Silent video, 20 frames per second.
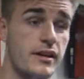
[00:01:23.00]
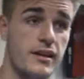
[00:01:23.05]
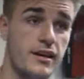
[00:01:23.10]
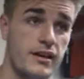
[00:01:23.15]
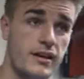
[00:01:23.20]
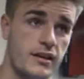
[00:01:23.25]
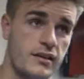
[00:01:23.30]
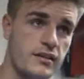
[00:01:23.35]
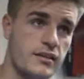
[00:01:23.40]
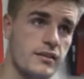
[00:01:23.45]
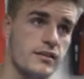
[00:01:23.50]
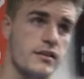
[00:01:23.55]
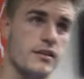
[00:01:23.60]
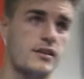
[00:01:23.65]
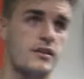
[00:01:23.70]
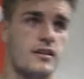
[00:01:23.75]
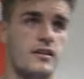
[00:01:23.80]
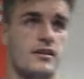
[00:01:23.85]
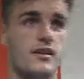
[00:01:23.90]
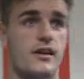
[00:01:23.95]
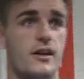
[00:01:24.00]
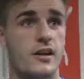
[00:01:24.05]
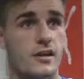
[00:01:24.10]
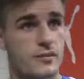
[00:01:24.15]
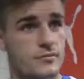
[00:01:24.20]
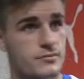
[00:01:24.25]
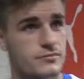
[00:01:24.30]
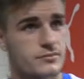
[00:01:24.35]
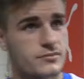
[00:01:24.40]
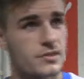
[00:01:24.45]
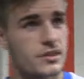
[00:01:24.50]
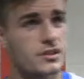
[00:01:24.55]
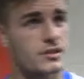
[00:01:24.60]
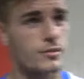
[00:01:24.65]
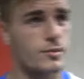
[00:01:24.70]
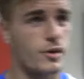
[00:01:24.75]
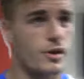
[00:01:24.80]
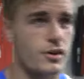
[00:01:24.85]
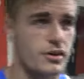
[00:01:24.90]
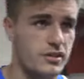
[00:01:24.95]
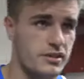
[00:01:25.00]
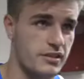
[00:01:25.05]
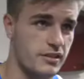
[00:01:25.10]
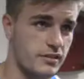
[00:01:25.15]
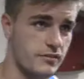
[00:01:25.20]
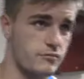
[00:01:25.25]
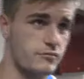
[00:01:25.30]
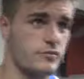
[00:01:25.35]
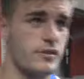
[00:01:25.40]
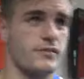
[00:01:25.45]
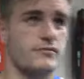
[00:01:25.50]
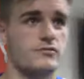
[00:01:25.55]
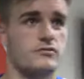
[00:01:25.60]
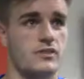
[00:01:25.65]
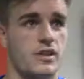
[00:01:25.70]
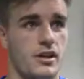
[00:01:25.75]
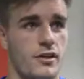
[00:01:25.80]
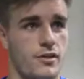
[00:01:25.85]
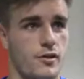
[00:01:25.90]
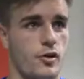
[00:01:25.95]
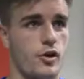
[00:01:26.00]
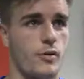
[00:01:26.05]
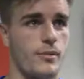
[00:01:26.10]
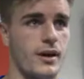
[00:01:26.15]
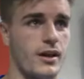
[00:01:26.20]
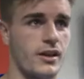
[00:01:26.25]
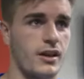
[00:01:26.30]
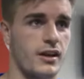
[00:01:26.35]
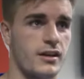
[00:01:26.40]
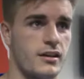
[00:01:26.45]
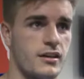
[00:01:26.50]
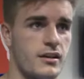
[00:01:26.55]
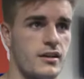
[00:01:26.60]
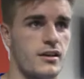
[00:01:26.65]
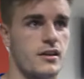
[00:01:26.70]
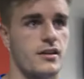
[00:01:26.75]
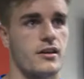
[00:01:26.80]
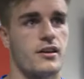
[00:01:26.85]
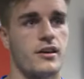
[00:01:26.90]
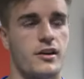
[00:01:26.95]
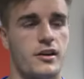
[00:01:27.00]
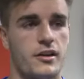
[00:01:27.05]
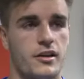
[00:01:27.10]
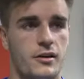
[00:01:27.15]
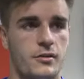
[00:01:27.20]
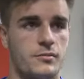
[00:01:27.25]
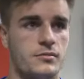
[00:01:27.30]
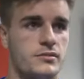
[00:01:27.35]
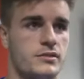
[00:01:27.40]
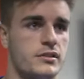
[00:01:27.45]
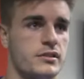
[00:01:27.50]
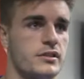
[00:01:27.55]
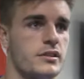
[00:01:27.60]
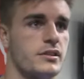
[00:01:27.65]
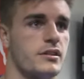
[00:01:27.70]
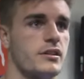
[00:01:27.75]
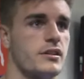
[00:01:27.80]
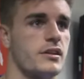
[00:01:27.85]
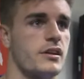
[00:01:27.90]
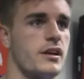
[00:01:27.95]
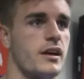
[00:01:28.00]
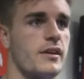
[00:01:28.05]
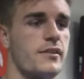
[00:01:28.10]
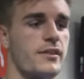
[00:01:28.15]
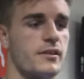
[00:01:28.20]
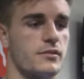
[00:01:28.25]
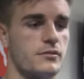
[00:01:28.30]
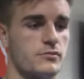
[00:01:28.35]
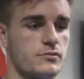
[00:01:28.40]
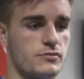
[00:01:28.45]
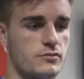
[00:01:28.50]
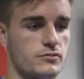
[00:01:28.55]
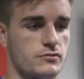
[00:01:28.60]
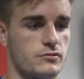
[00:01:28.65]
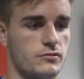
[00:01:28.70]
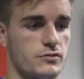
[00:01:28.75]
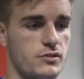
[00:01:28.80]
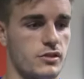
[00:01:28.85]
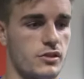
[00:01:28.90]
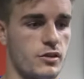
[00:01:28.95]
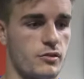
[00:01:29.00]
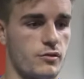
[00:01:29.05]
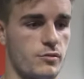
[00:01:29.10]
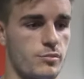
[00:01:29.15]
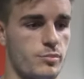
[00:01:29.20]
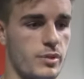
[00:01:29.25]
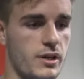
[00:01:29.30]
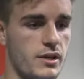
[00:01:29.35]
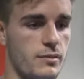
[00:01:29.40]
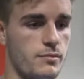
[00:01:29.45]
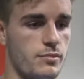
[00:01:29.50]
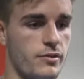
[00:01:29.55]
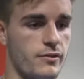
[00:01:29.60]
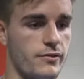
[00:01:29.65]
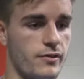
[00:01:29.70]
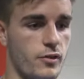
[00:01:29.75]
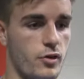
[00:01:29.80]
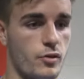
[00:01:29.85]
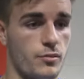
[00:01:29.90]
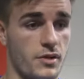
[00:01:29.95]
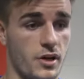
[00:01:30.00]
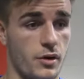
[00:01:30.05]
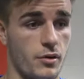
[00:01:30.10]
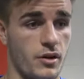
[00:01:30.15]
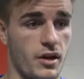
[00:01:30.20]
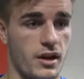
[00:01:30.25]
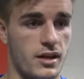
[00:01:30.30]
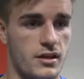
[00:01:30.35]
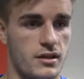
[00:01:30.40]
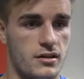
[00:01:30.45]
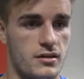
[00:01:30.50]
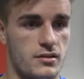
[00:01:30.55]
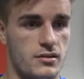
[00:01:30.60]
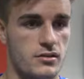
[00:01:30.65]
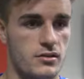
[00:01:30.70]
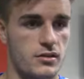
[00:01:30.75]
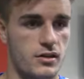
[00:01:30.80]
Yeah. To be honest, we haven't really thought about that. I think, you know, we've been performing okay.